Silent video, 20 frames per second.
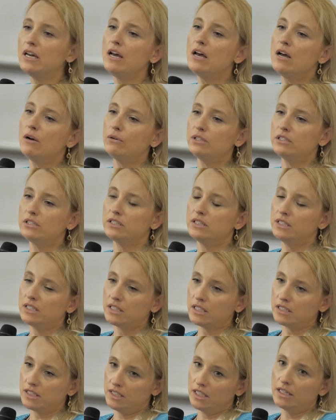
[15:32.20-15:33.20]
which is
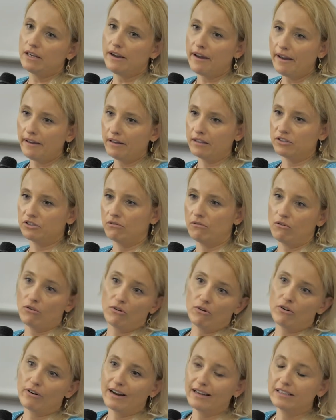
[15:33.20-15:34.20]
distance decaying, so
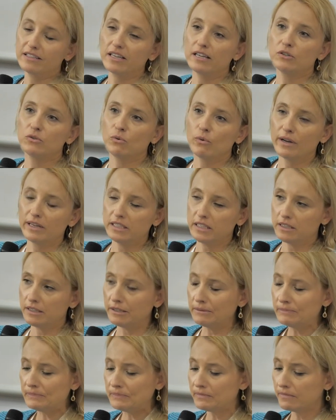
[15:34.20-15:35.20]
or
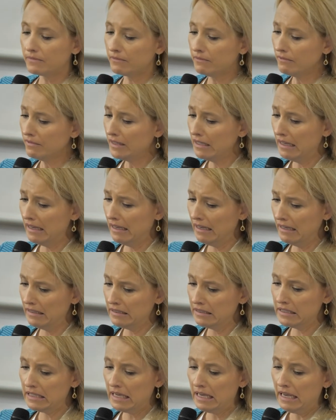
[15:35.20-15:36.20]
attenuating.
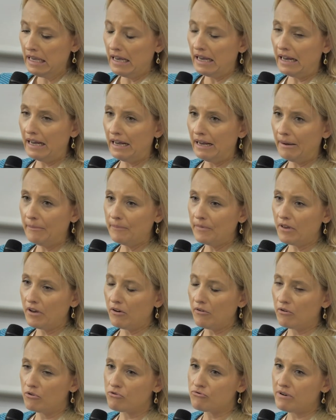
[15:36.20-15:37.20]
And
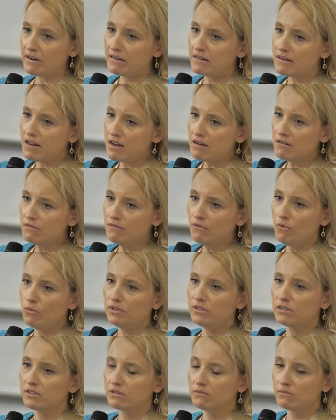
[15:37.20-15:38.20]
right now,
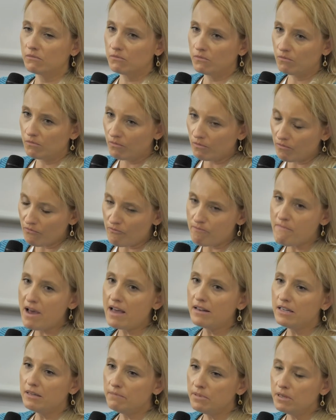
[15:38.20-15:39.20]
what is
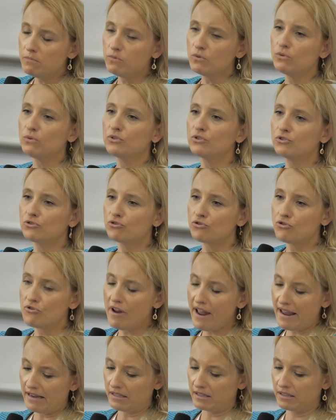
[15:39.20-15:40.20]
many people
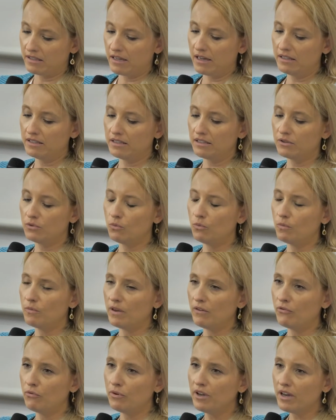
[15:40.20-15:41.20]
stress, that
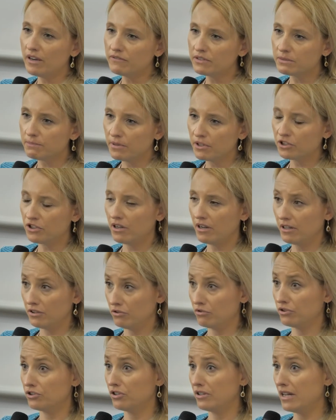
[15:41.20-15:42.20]
if we have spatial
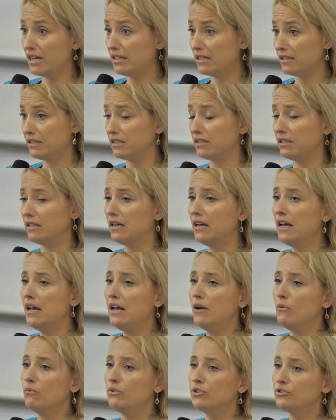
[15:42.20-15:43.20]
heterogeneity,
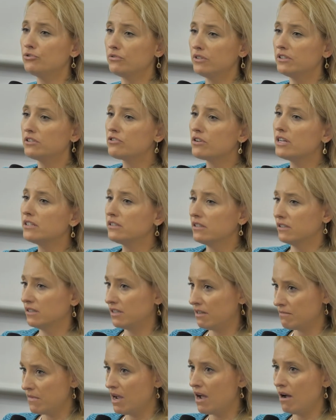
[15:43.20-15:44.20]
we should address it
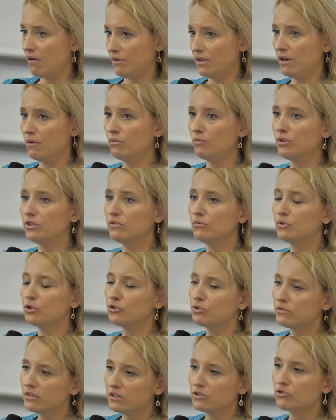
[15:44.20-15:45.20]
somehow. Yeah, we
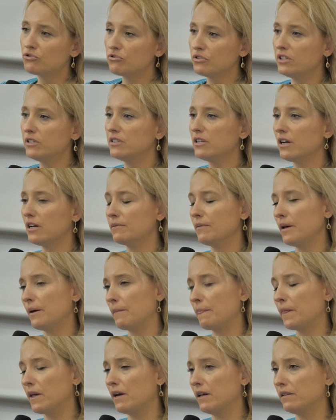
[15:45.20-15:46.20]
shouldn't treat
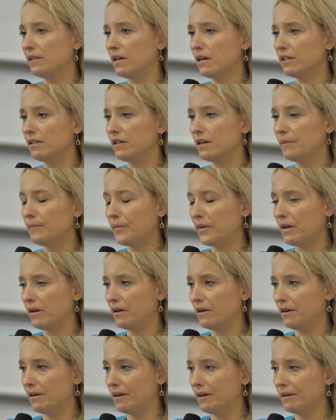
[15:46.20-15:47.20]

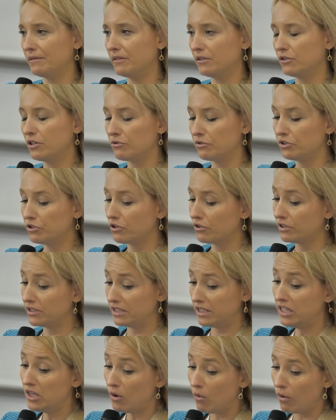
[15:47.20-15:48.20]
the territories
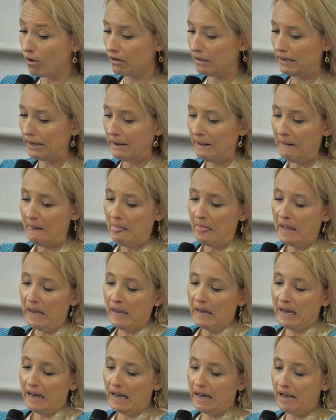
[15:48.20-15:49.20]
equally.
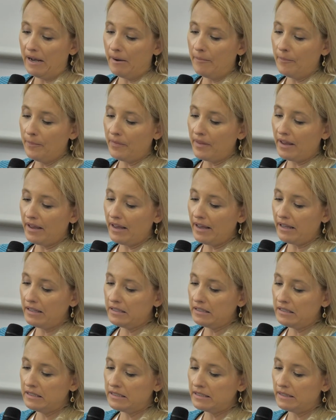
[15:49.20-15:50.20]

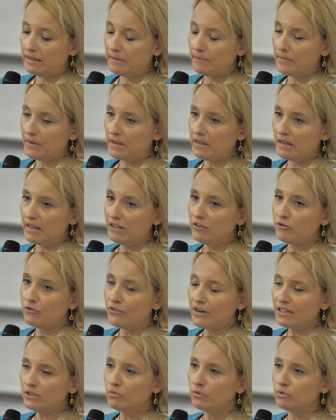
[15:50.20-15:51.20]
In
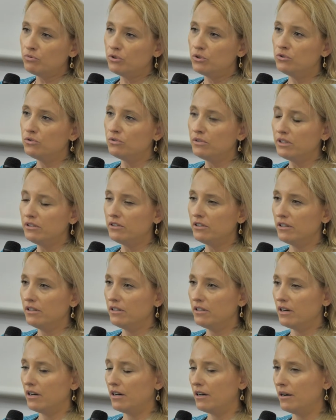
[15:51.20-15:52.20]
fact, what we do
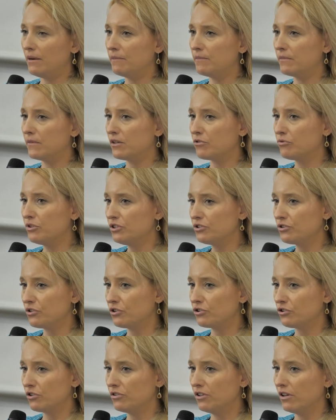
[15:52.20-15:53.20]
in
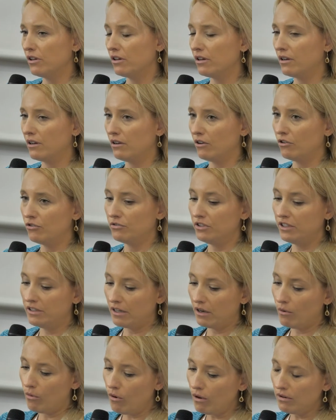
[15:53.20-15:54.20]
research on
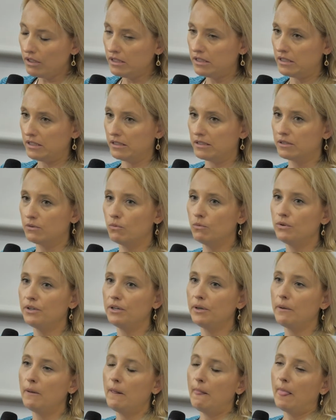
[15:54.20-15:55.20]
inequalities,
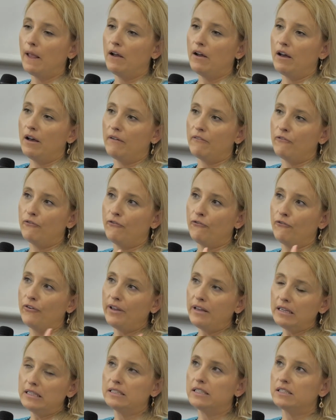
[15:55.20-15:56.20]
we
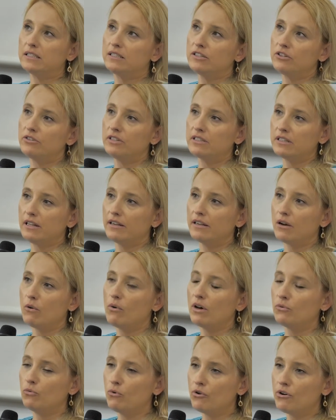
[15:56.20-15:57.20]
think that there is like a
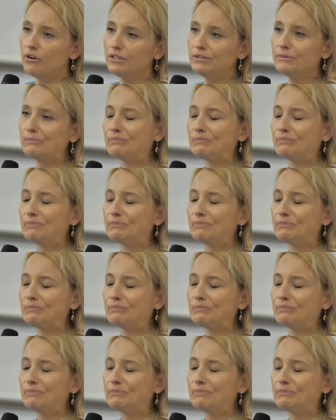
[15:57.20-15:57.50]
one word,